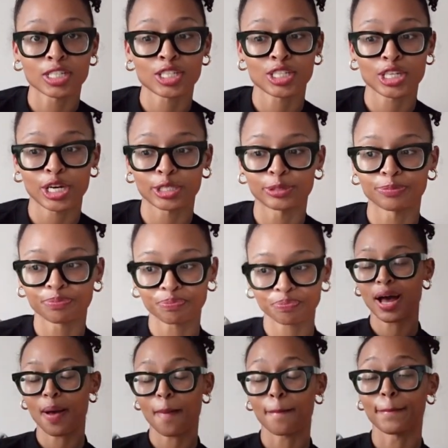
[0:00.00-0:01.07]
So
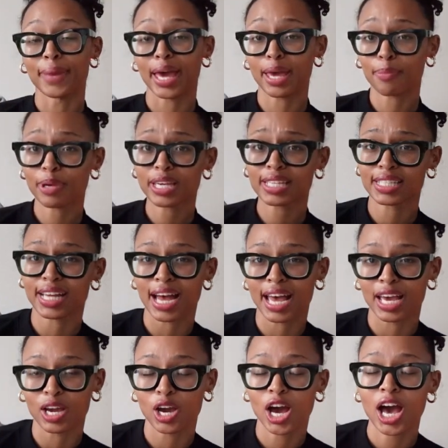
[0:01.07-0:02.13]
babies,
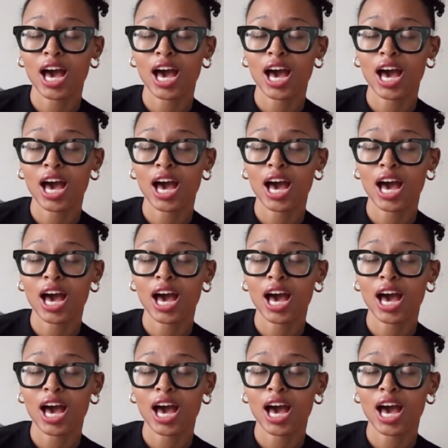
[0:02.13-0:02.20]
like